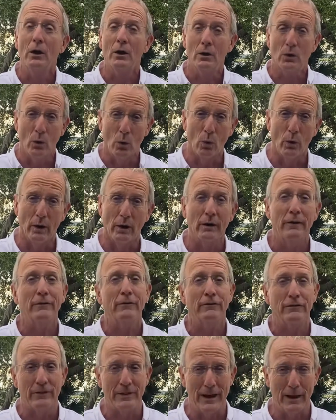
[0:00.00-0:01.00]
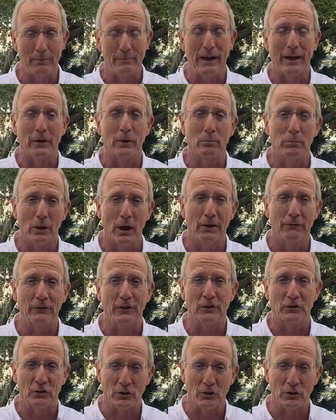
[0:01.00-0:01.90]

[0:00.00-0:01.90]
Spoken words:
nor, for that matter, Bluffton.